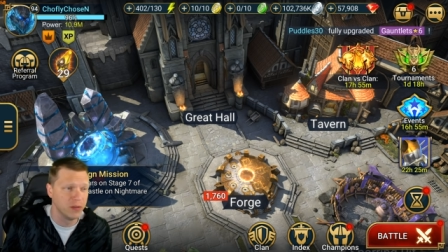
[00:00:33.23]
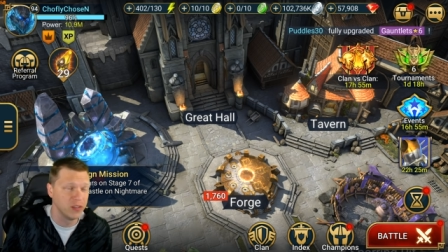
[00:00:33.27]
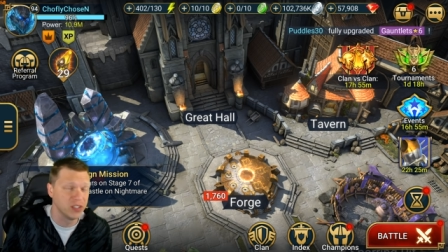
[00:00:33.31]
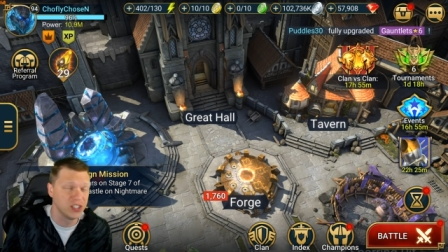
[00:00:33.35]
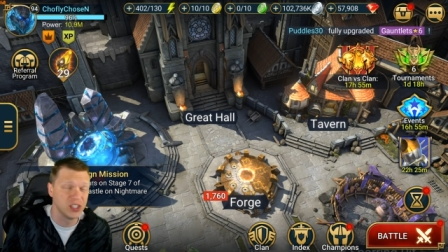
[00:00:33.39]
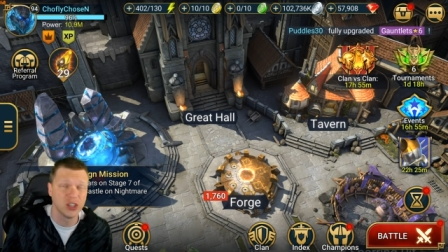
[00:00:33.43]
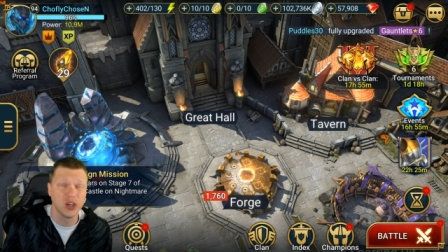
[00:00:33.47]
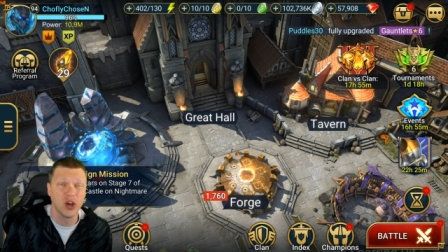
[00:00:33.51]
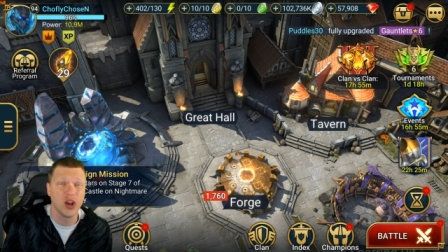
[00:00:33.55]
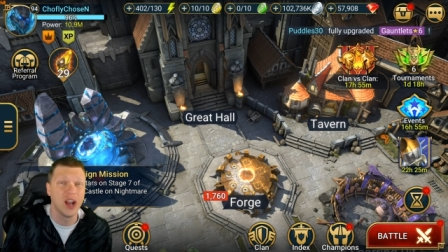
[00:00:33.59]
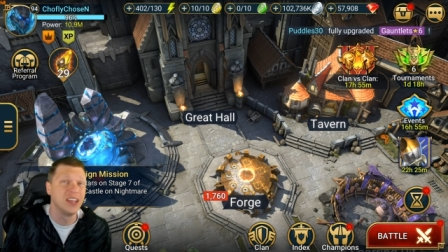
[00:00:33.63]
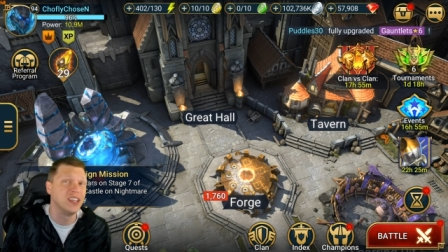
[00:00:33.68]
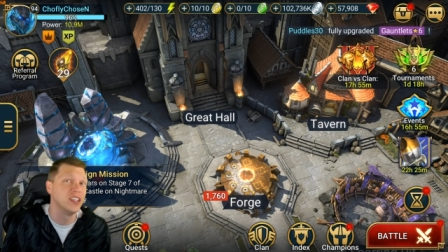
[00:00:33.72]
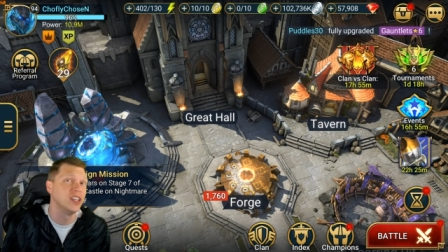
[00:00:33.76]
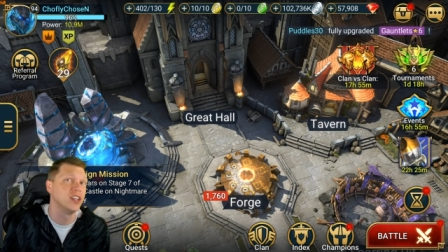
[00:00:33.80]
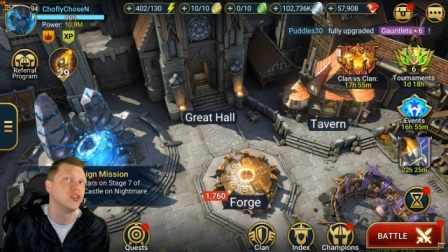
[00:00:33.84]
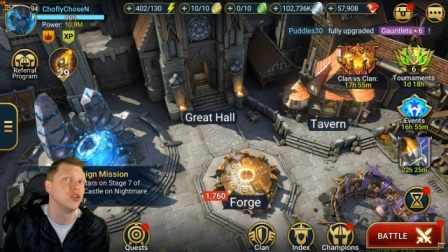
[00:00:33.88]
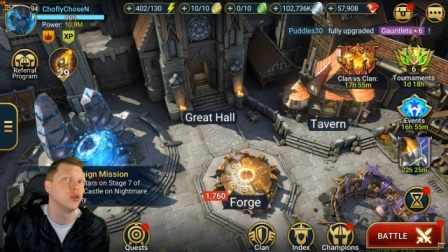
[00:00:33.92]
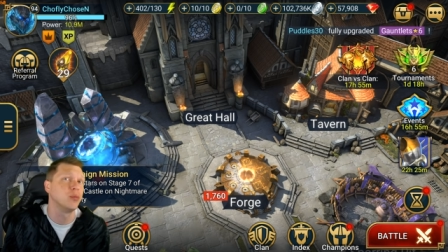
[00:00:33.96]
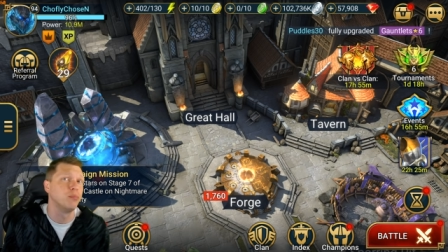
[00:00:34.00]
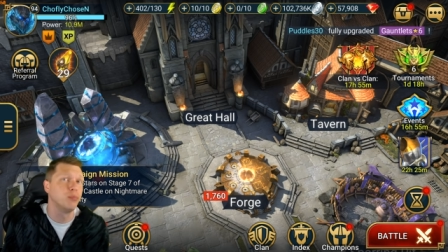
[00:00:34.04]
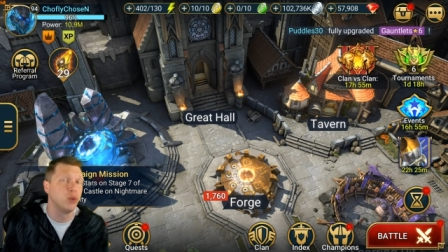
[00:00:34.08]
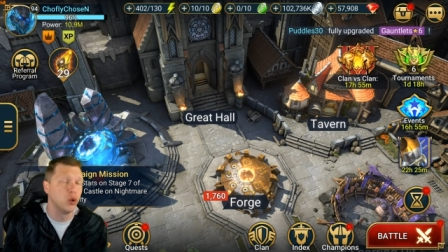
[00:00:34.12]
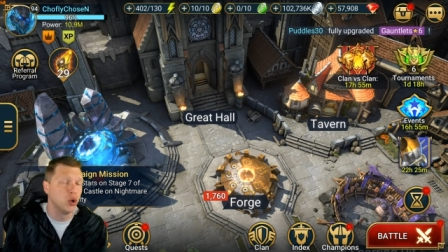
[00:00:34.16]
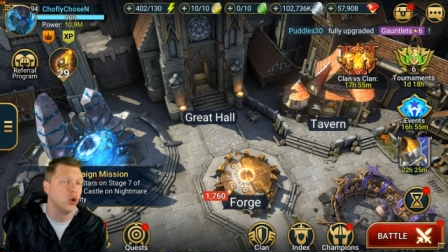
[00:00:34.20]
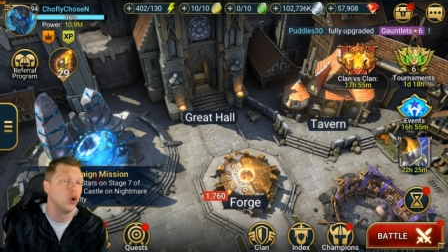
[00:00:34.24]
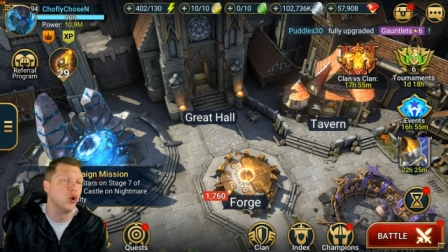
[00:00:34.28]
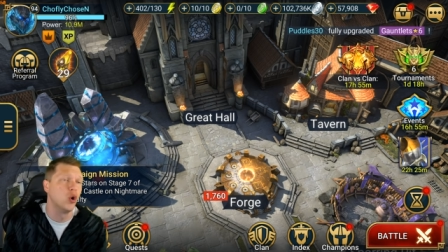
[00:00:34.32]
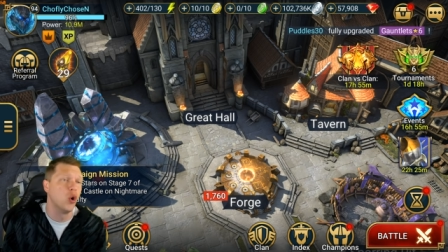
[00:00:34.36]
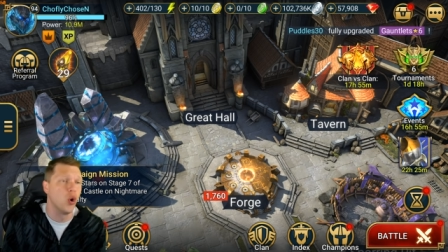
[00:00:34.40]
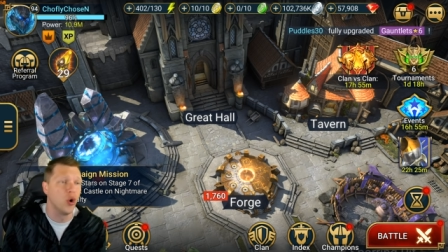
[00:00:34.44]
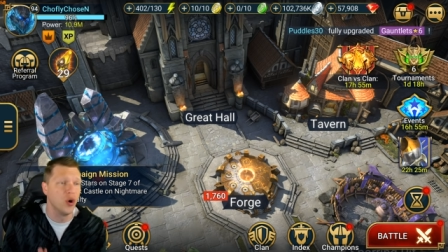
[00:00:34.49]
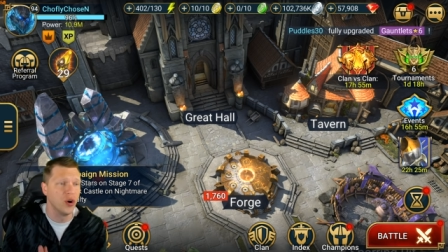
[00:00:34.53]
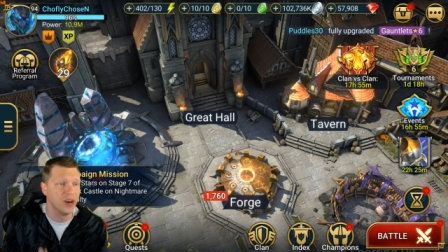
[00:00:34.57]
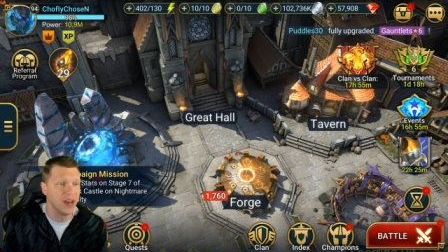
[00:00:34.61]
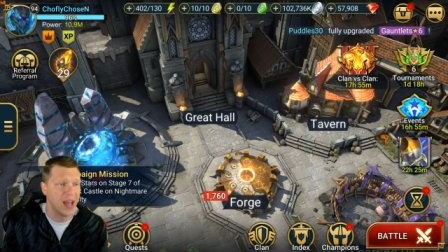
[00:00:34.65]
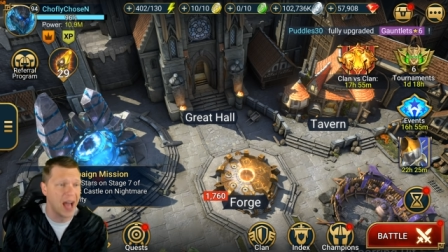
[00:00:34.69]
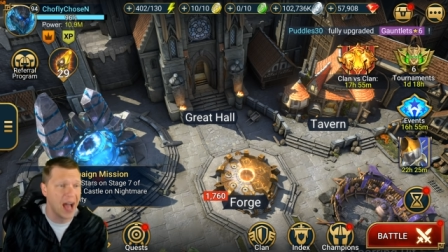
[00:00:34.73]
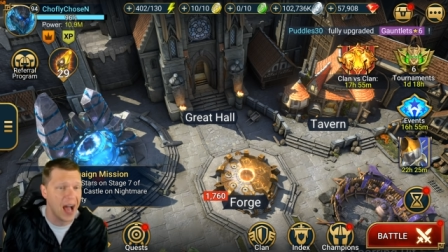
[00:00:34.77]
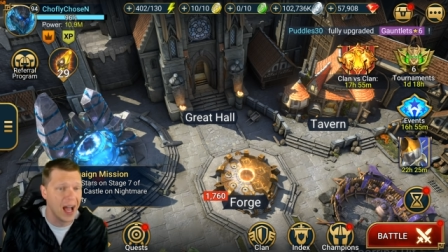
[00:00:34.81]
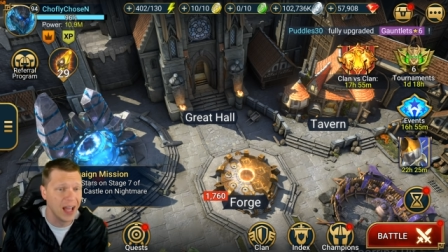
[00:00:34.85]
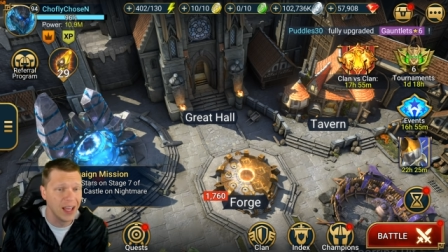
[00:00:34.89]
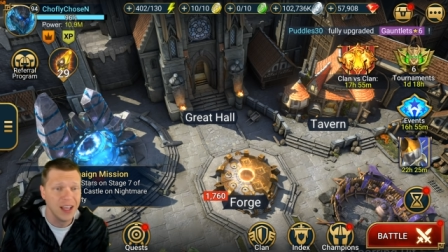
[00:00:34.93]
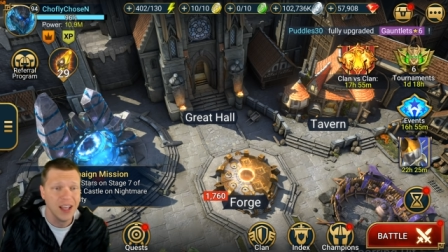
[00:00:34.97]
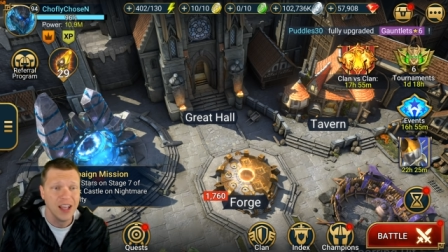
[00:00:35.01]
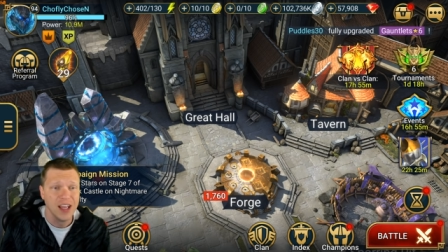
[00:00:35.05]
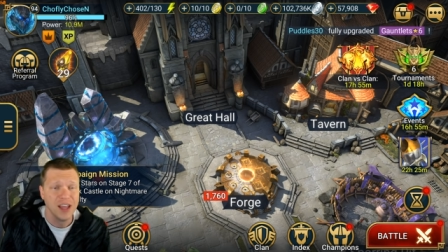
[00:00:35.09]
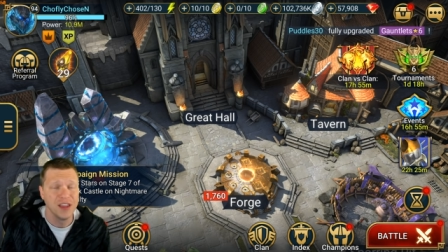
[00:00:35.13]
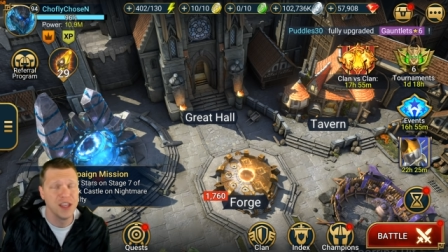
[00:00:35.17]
if it's a good idea to pull or not.